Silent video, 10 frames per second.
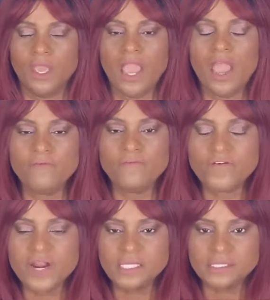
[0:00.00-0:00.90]

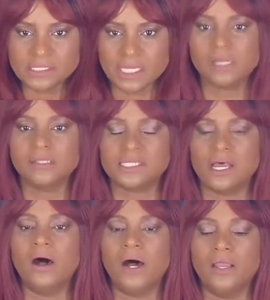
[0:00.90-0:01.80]
every single
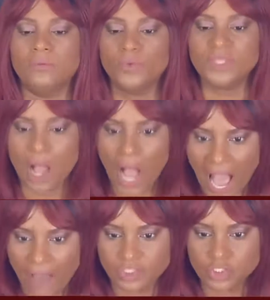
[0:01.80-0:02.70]
time without
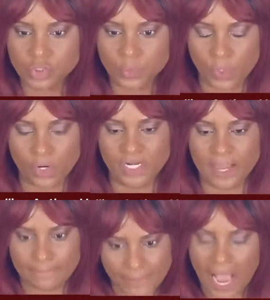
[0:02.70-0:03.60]
having to worry
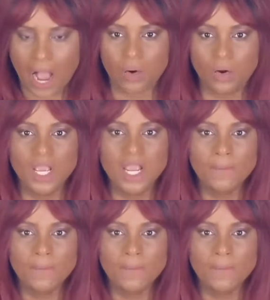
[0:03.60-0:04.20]
about